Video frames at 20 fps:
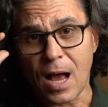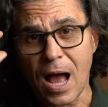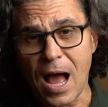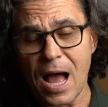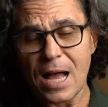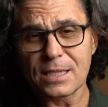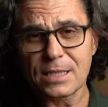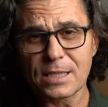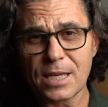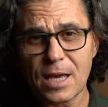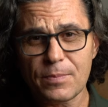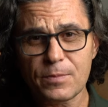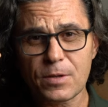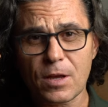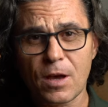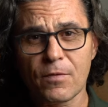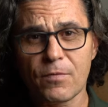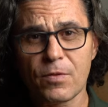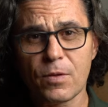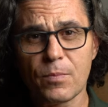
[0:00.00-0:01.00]
concept
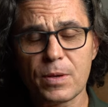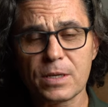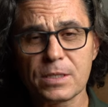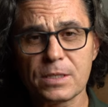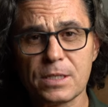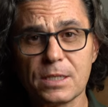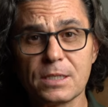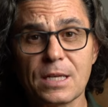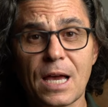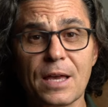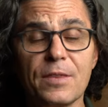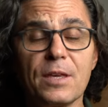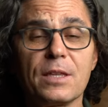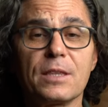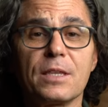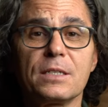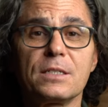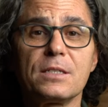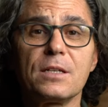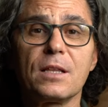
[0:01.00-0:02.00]
of the business. I
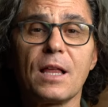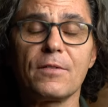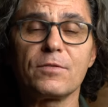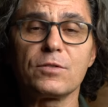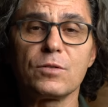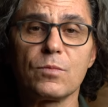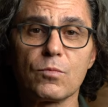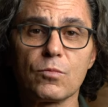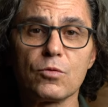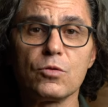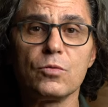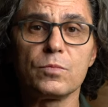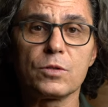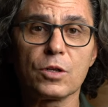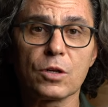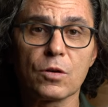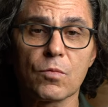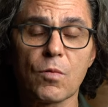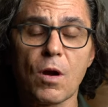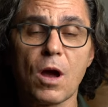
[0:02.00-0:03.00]
think they still have some room
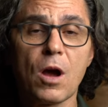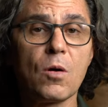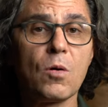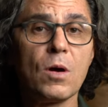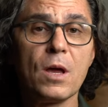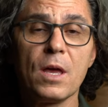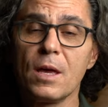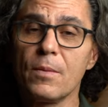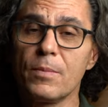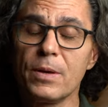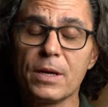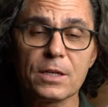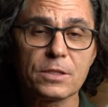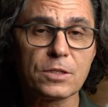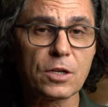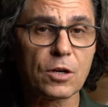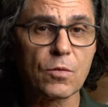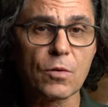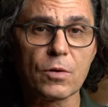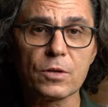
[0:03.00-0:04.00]
to grow
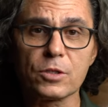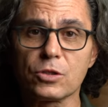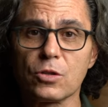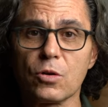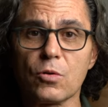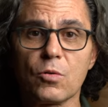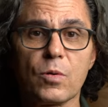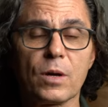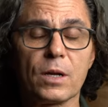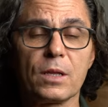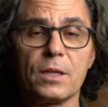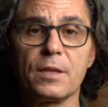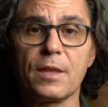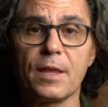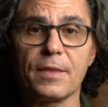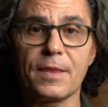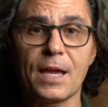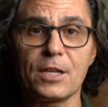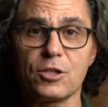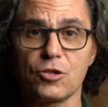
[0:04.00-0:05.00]
because they're growing so quickly
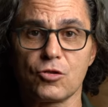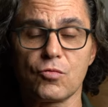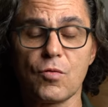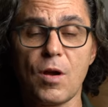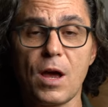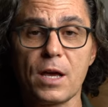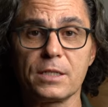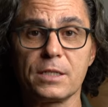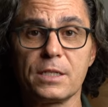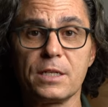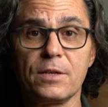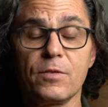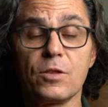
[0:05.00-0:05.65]
that that trust,